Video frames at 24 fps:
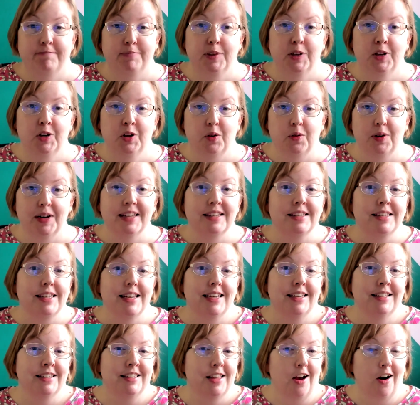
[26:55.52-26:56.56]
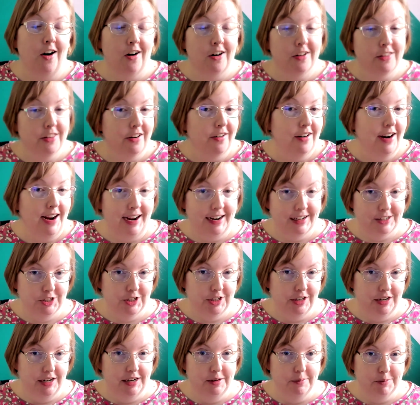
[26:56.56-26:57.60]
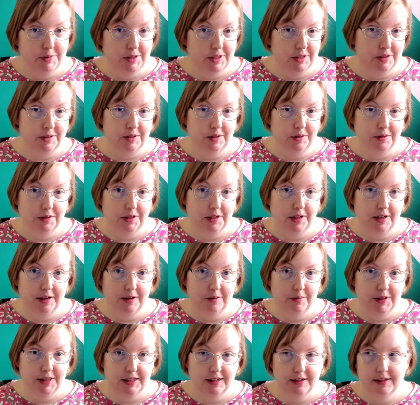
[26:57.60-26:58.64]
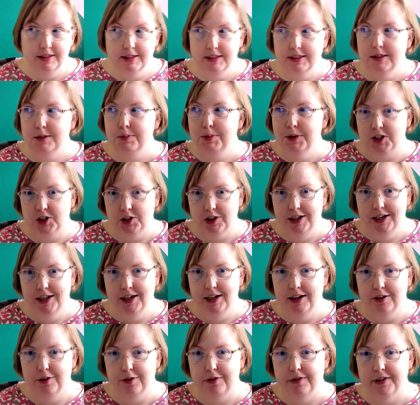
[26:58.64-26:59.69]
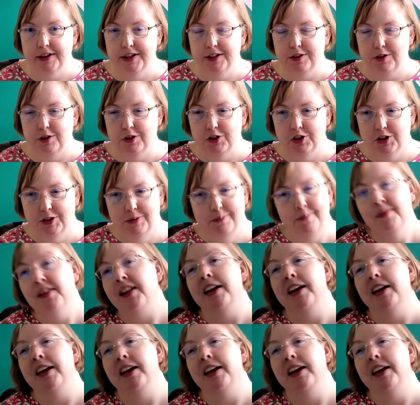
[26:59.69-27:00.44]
you know, are there action items associated with this, especially in health research?